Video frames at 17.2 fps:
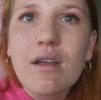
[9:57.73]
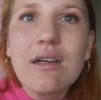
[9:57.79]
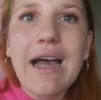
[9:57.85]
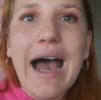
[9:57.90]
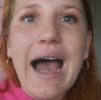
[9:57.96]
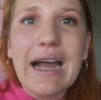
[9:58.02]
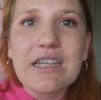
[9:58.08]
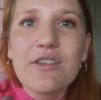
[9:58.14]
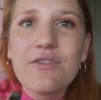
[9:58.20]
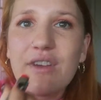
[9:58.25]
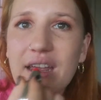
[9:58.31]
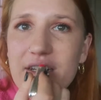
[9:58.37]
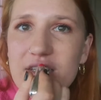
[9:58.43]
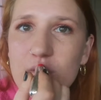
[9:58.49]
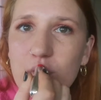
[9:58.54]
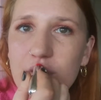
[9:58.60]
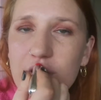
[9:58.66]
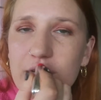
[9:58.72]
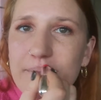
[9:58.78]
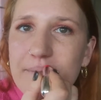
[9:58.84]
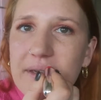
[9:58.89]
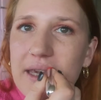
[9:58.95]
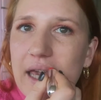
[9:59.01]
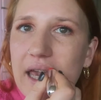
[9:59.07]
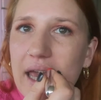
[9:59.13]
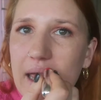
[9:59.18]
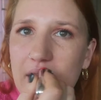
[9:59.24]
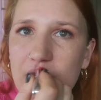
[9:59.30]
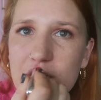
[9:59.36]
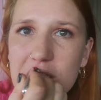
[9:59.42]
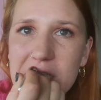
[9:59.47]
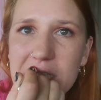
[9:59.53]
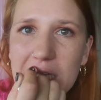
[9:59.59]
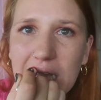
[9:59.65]
activates with your
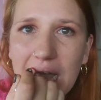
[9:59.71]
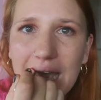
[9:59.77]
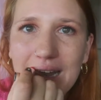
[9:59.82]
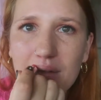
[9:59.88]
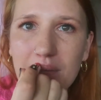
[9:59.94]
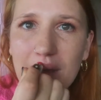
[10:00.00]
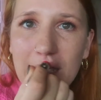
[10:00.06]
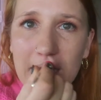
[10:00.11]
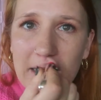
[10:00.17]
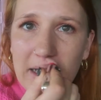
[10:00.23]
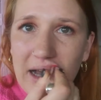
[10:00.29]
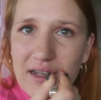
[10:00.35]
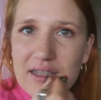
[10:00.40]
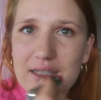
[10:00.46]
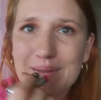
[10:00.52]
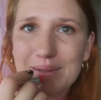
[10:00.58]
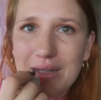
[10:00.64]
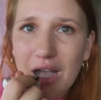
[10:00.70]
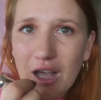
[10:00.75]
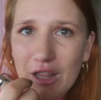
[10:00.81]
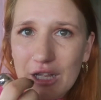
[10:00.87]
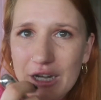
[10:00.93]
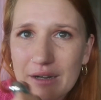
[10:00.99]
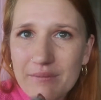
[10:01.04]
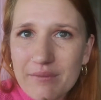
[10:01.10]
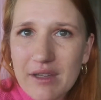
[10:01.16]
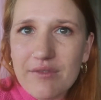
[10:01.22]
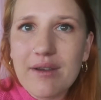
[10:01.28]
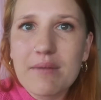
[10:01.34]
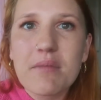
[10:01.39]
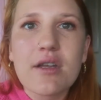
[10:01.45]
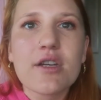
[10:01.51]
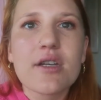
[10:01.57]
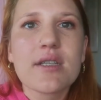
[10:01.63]
pH to kind of make a custom color, if
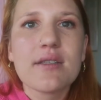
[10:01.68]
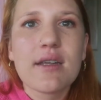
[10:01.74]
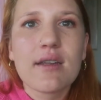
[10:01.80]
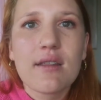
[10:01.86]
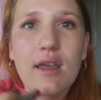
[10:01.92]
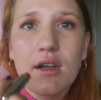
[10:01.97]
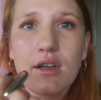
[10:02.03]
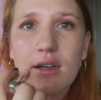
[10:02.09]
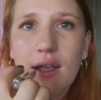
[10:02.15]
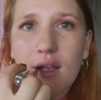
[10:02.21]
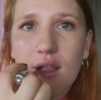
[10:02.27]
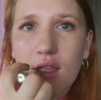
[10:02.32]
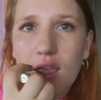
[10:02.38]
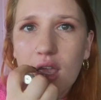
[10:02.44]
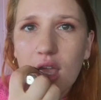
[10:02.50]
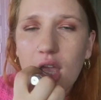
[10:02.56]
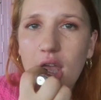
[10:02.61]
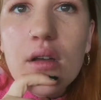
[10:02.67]
I'm understanding that correctly.